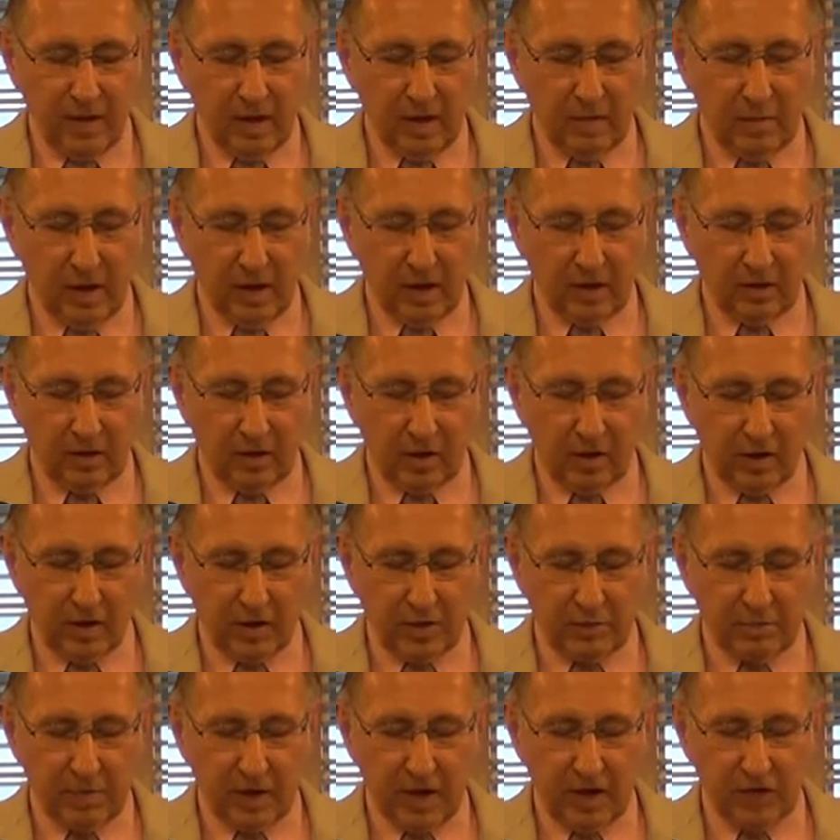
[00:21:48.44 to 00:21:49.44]
about
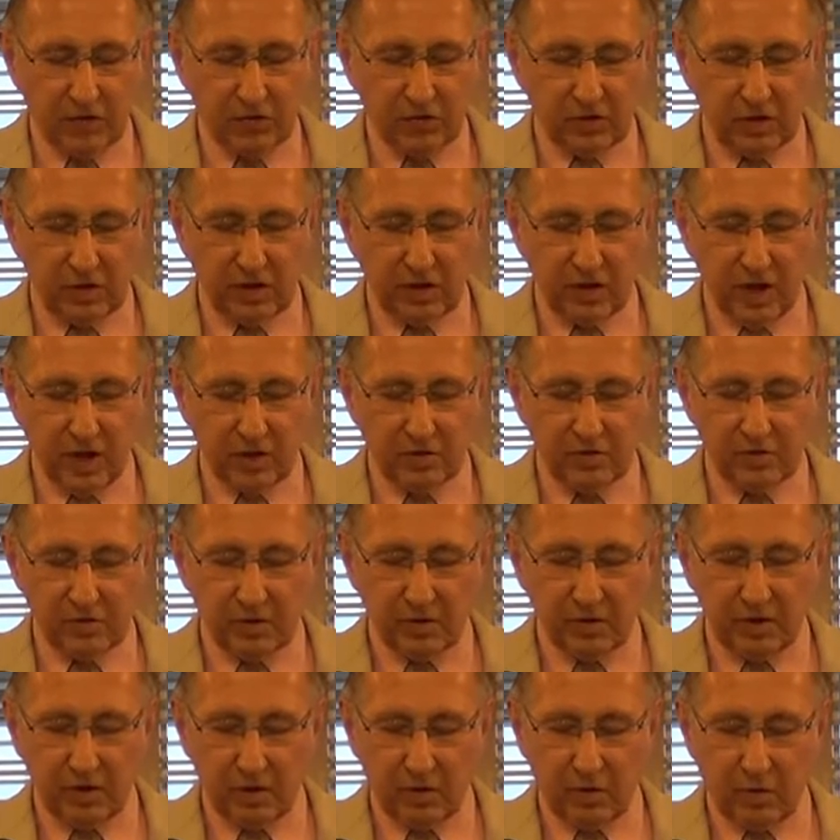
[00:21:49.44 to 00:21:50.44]
Laura's passing and
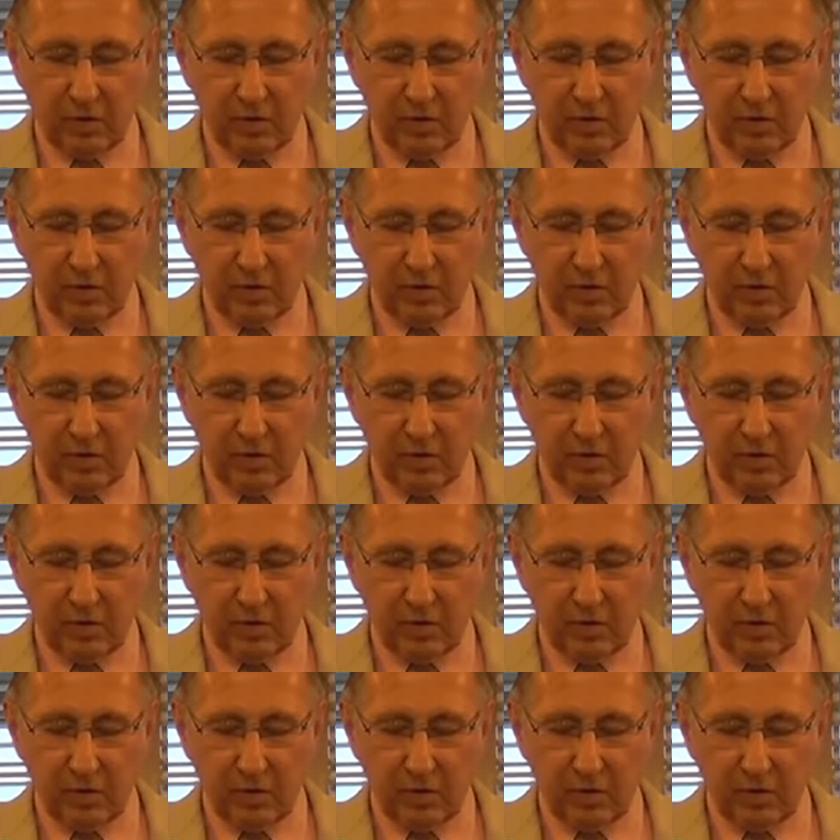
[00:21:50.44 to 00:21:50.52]
answering their